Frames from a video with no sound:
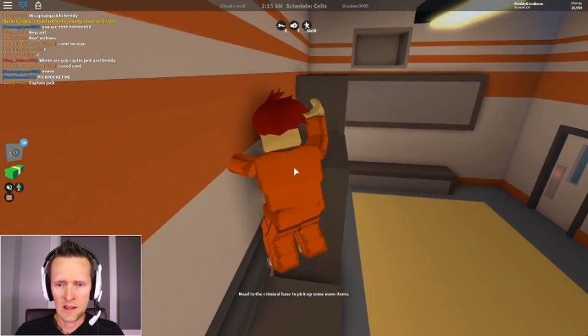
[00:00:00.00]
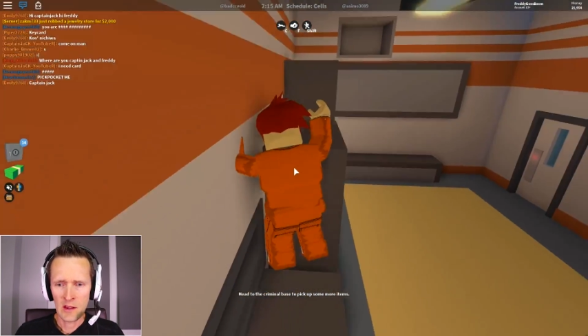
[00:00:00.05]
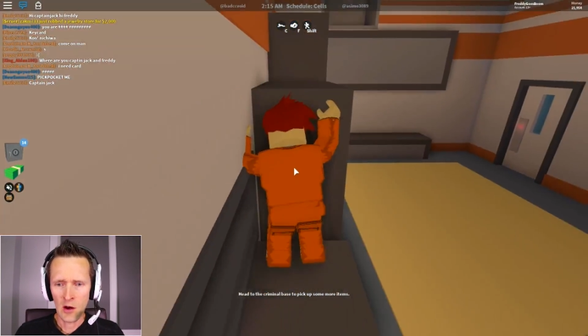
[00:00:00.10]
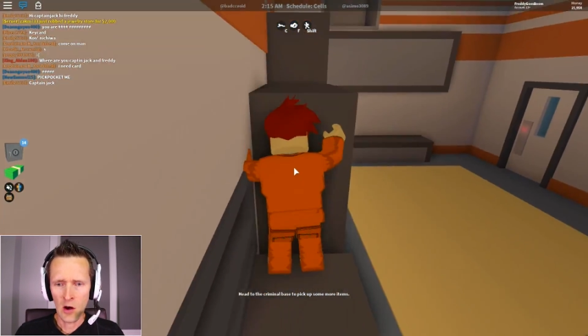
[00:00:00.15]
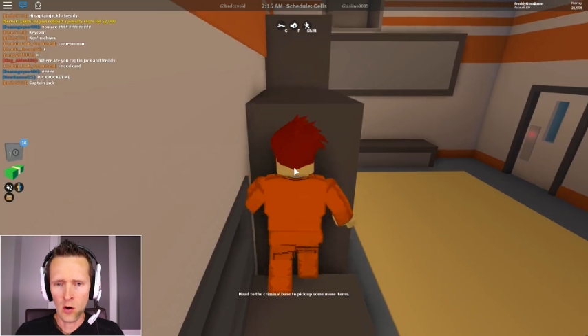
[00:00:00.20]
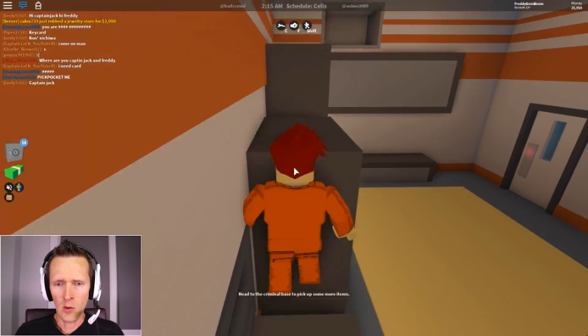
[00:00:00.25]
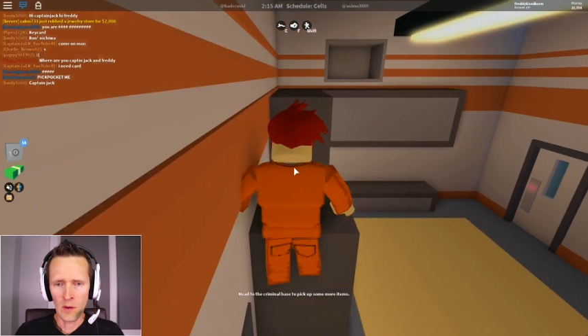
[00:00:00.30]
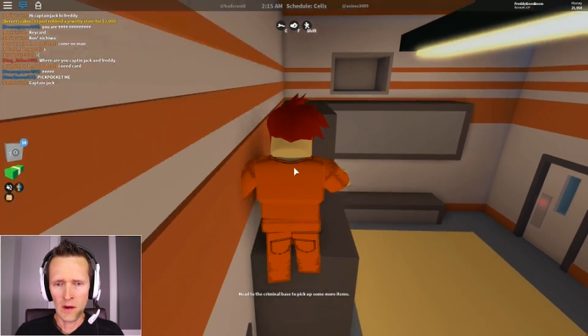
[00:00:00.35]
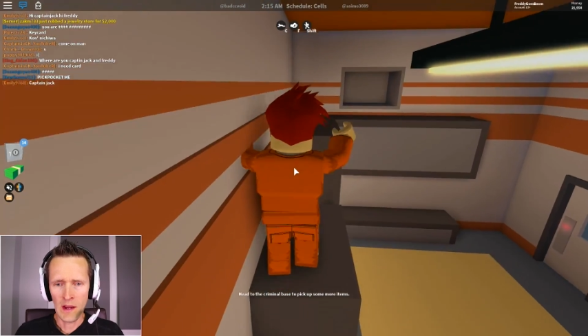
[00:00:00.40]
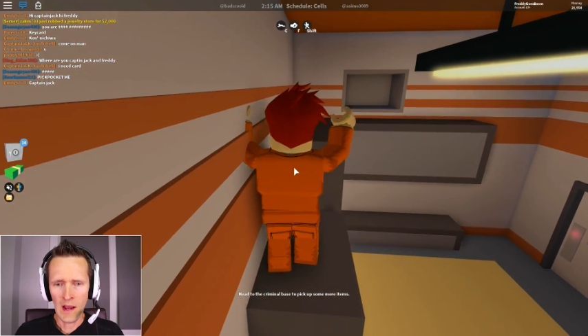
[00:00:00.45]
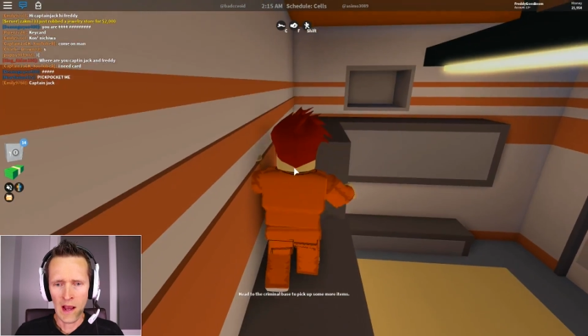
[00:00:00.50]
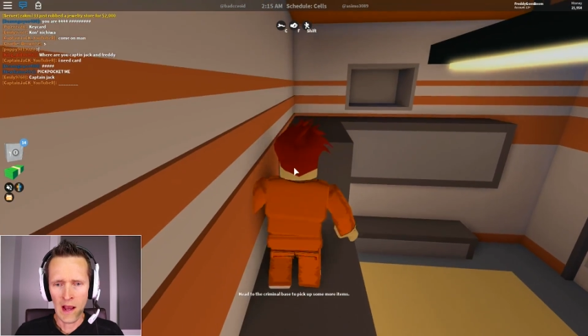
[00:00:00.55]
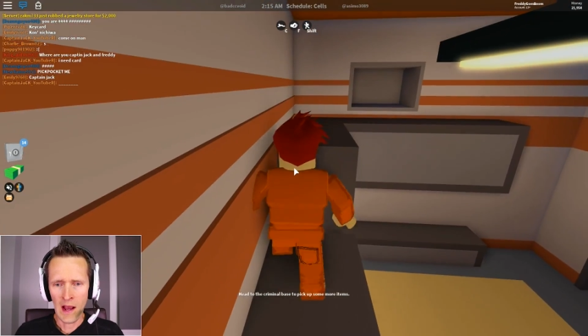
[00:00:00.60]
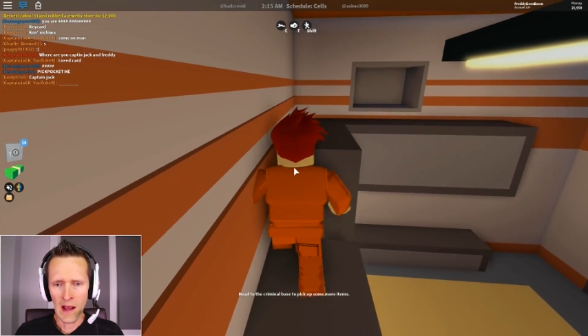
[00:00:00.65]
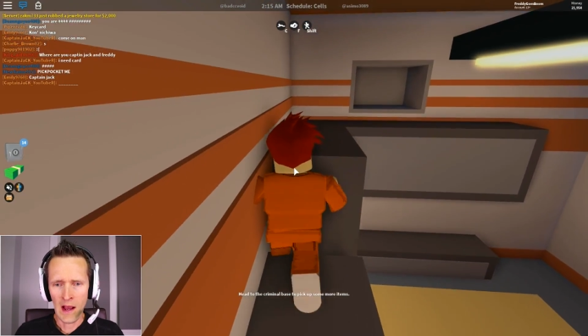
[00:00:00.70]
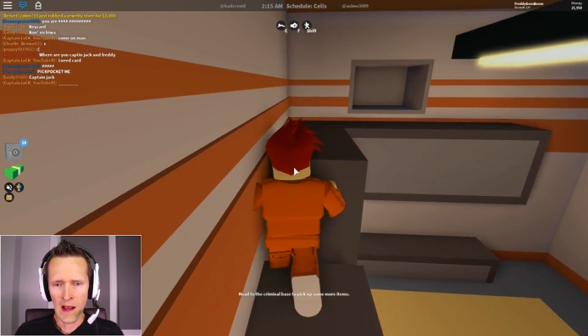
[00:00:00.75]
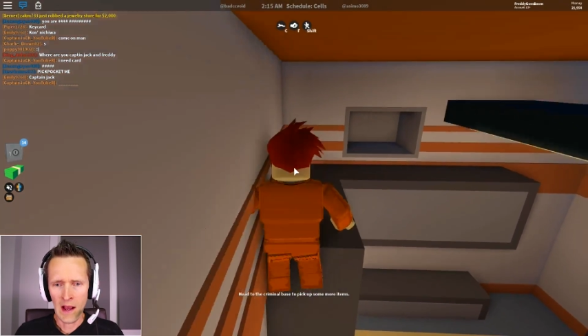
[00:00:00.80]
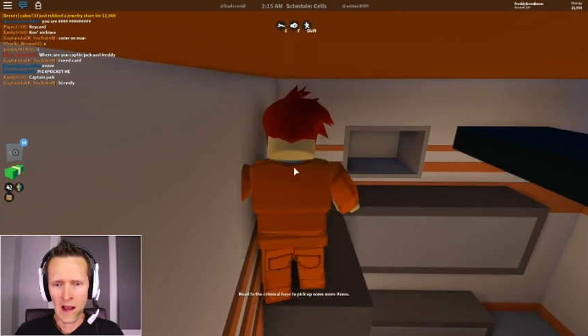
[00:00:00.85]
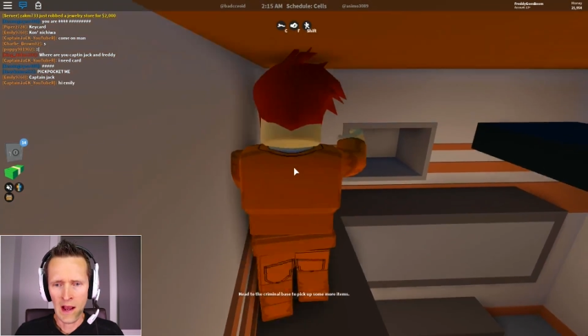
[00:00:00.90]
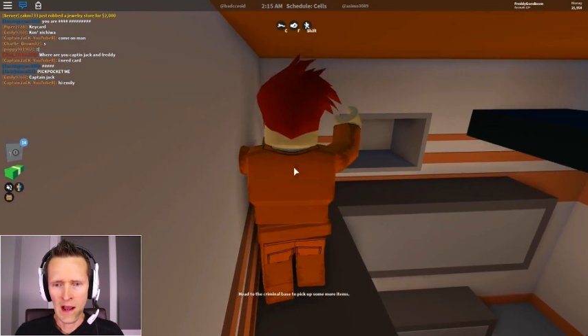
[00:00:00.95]
go
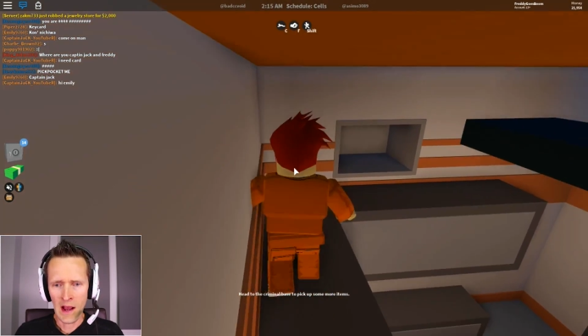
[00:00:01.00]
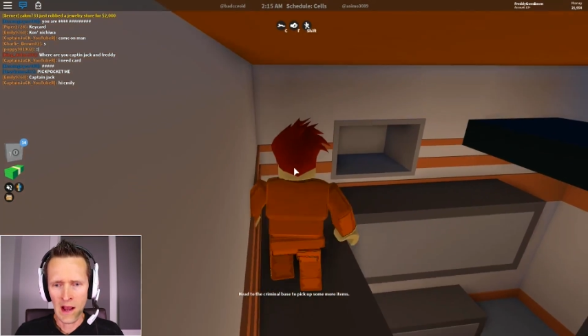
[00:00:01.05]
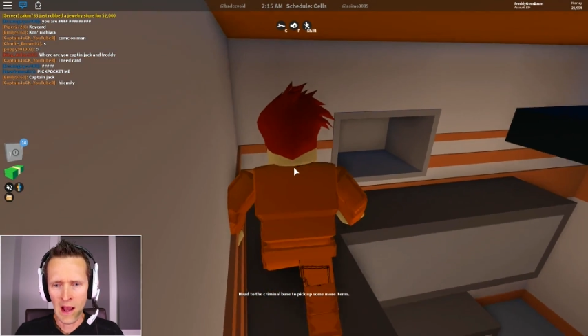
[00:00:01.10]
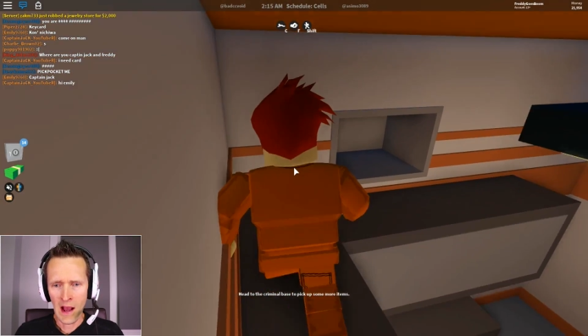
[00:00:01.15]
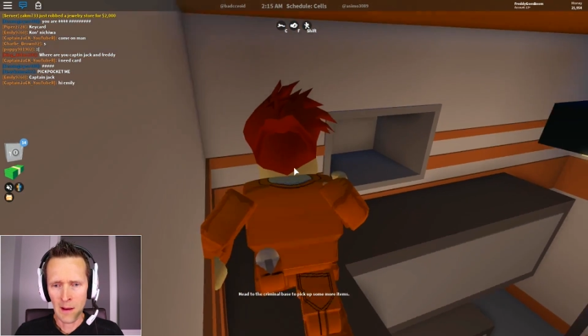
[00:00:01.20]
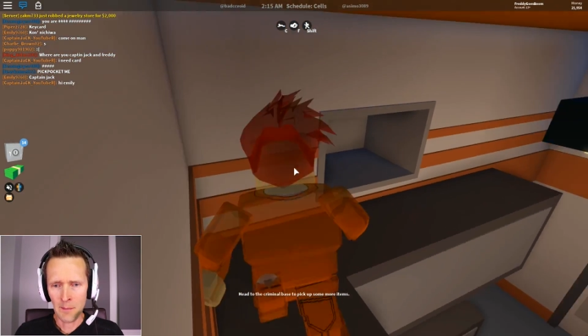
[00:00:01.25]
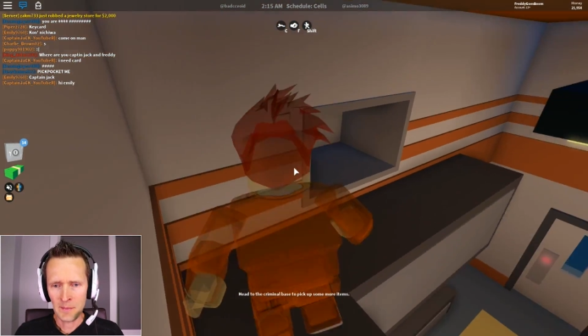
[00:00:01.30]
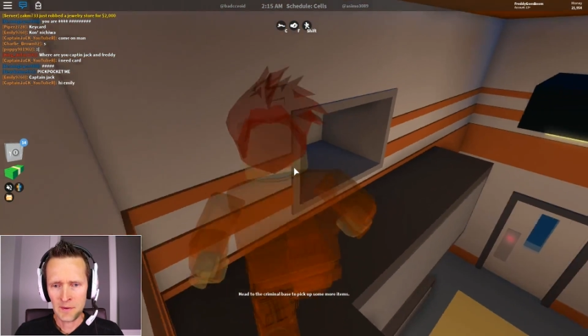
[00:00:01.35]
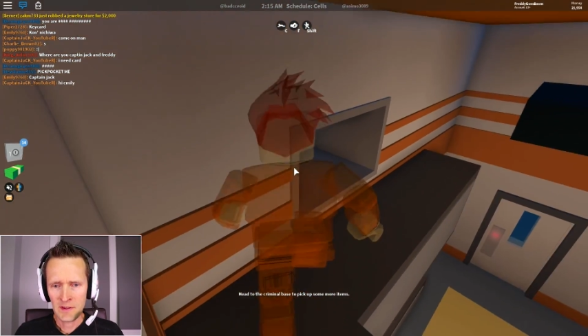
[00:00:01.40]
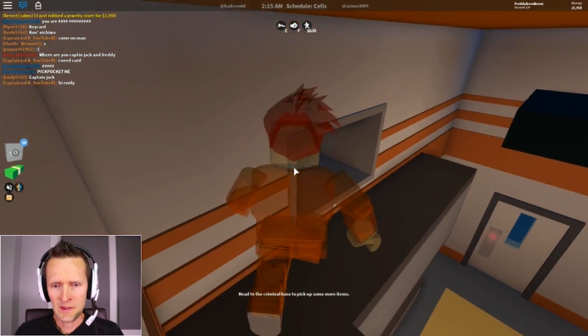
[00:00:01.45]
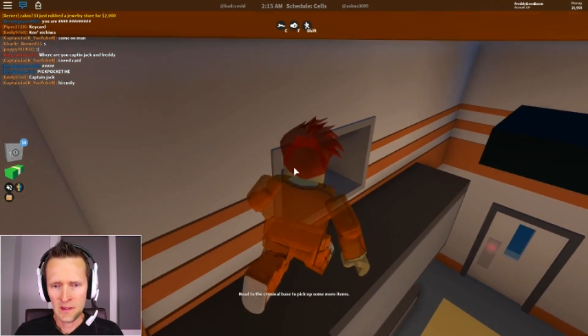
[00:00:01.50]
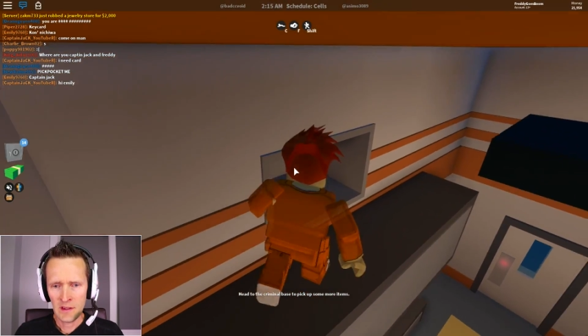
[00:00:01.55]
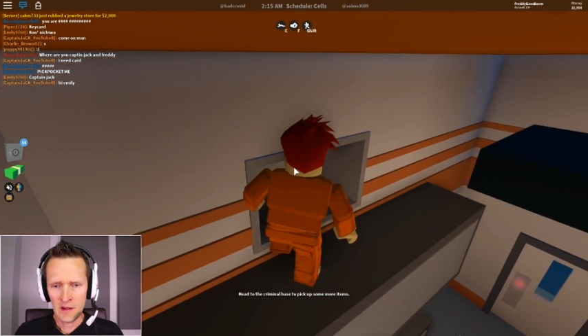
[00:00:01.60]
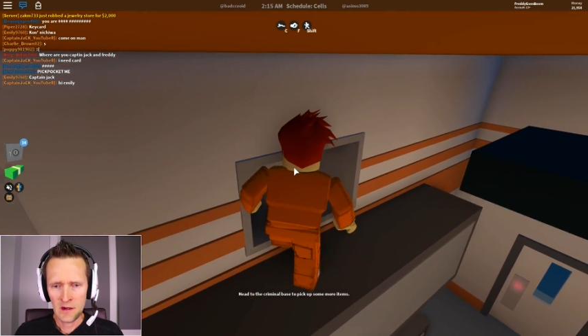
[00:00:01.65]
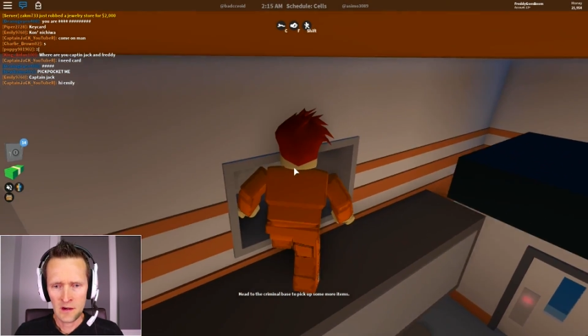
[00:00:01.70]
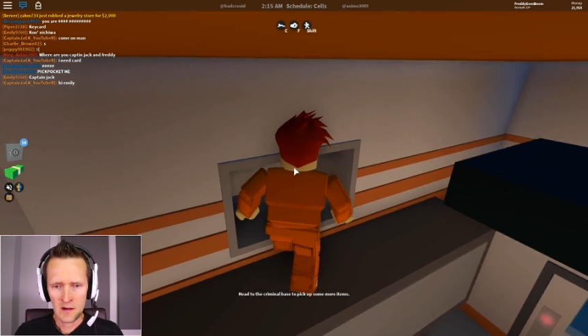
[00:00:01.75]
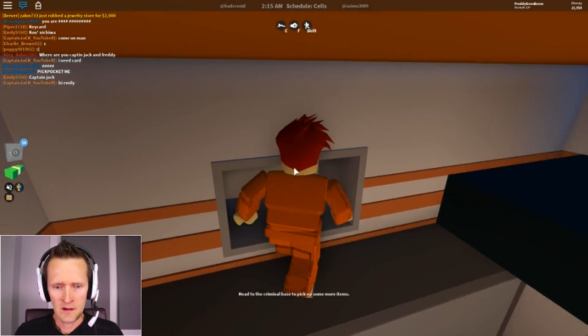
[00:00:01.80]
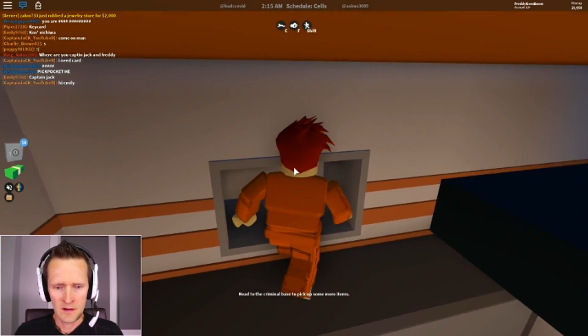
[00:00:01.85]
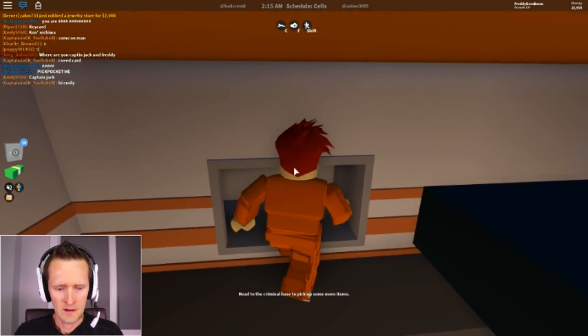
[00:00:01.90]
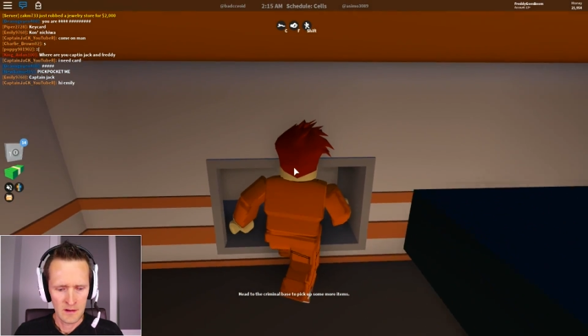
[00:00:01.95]
up
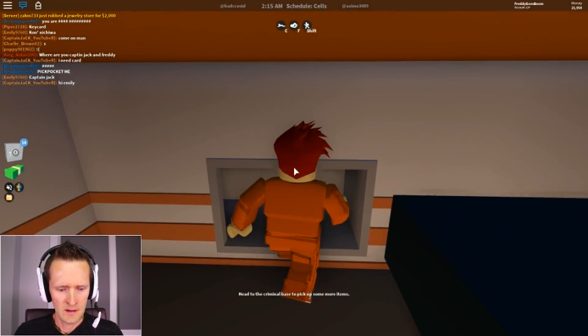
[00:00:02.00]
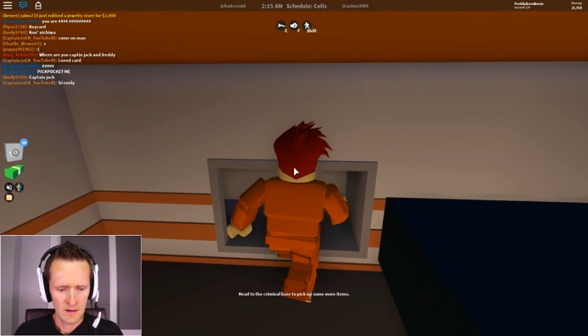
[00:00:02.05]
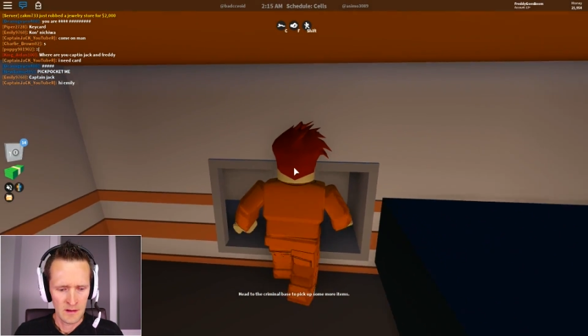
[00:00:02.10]
here